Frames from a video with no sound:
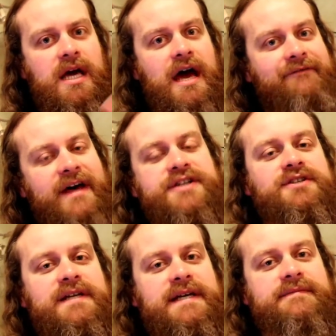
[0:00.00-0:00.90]

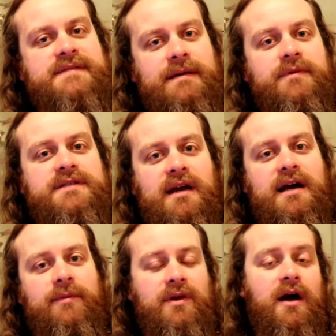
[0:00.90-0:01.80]
eventually someone's going
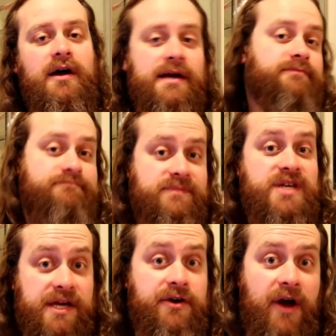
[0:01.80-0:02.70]
to come along and
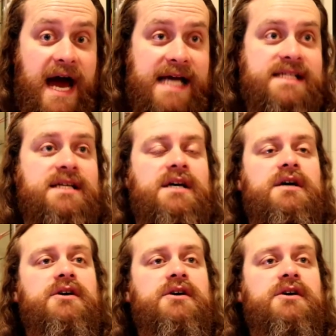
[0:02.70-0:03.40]
kick your ass.